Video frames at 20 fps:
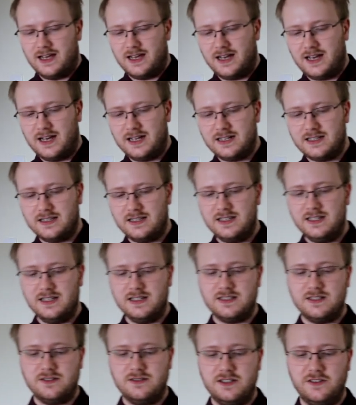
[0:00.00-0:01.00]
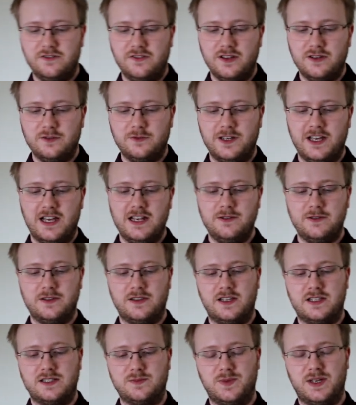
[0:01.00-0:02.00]
And I think it's only fair that we end
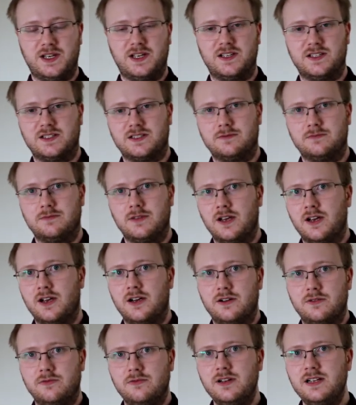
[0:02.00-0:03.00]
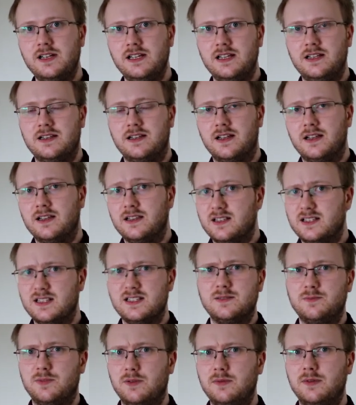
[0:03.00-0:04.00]
with this because really this
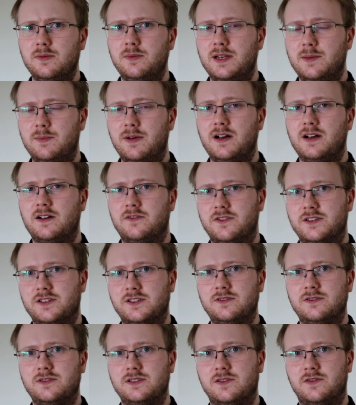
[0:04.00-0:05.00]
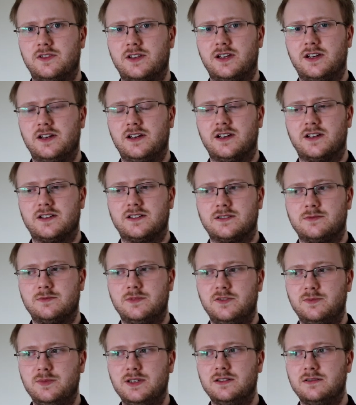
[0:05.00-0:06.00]
is probably part of the source of the curse.
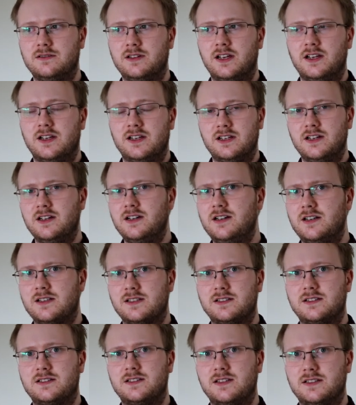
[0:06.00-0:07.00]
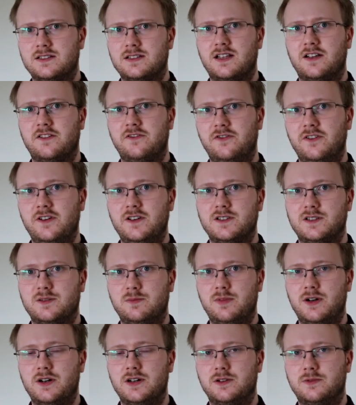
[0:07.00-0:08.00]
We've been cursed since that
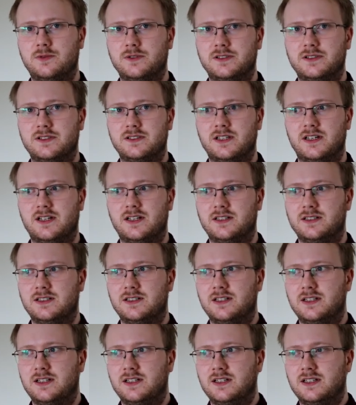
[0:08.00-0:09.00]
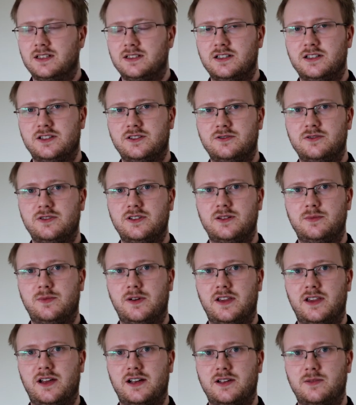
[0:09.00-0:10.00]
first bug was destroyed
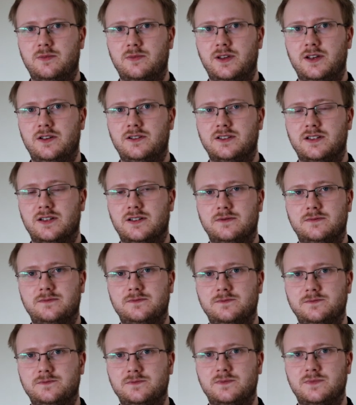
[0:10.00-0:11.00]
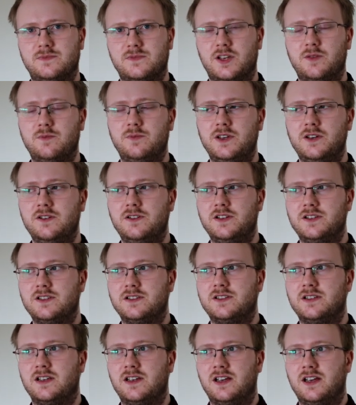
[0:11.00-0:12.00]
by that computer.
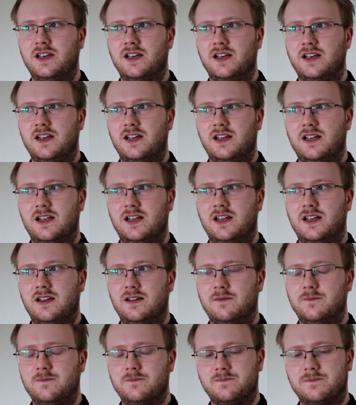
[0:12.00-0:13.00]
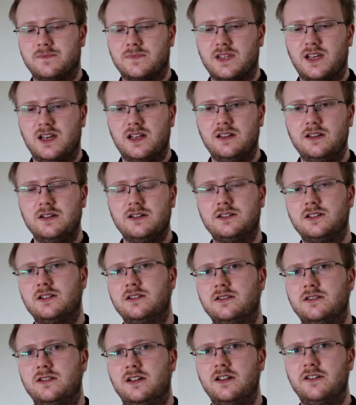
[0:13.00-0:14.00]
Computers are looked on